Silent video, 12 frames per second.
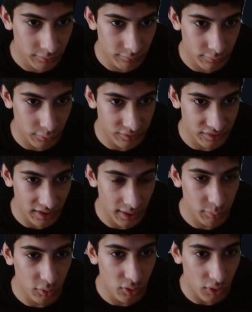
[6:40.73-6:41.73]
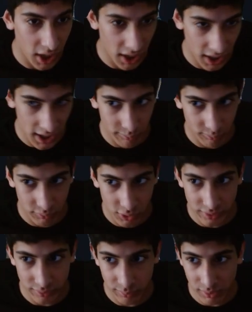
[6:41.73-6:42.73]
For example, I'm
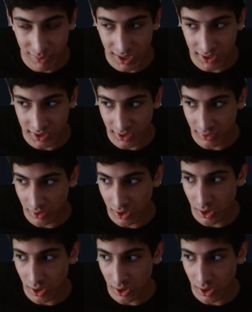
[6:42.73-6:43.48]
going to be making